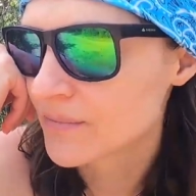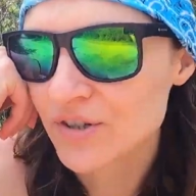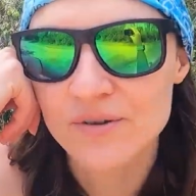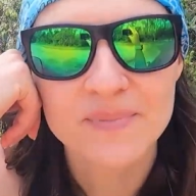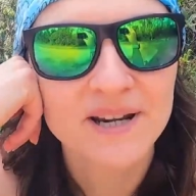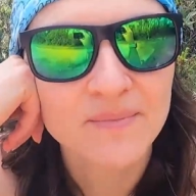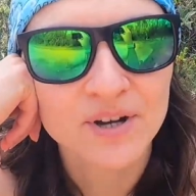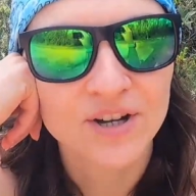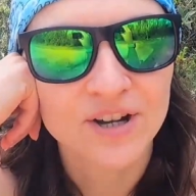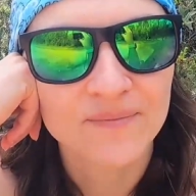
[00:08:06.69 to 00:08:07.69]
must have been
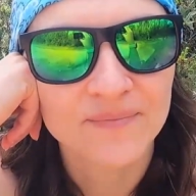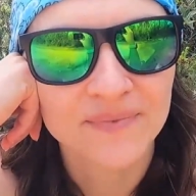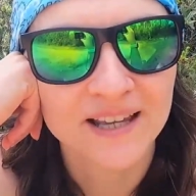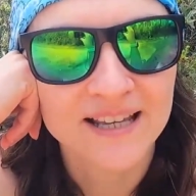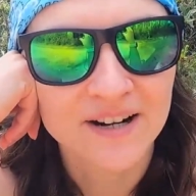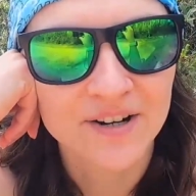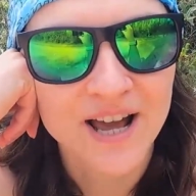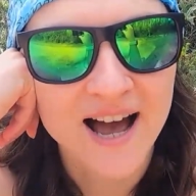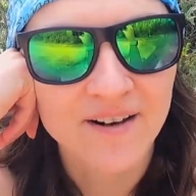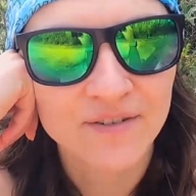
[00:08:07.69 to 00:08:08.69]
about a year and
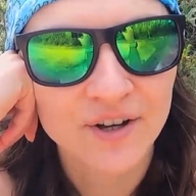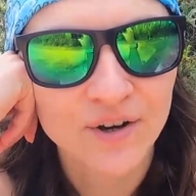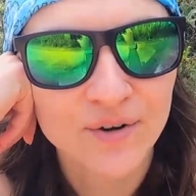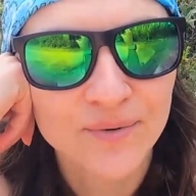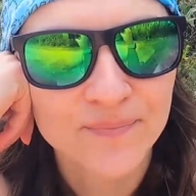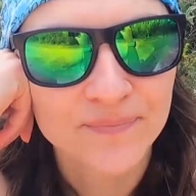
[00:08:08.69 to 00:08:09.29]
a half ago,